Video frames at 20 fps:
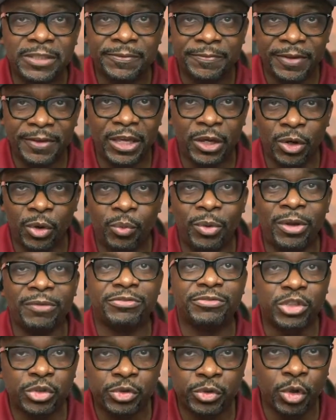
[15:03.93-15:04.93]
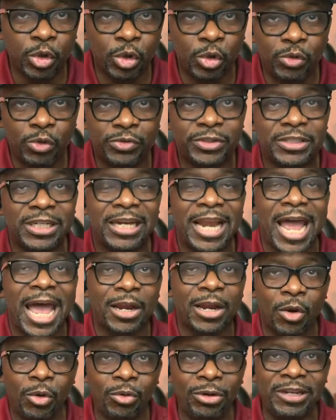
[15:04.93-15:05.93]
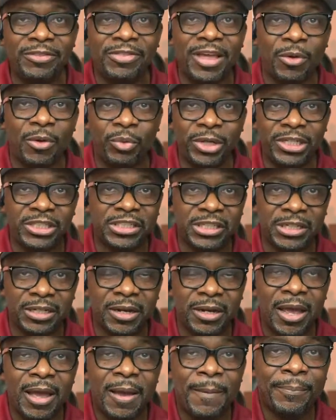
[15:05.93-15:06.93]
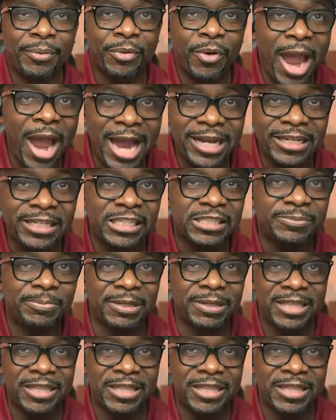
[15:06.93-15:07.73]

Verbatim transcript: is filled with truths not only that we should practice,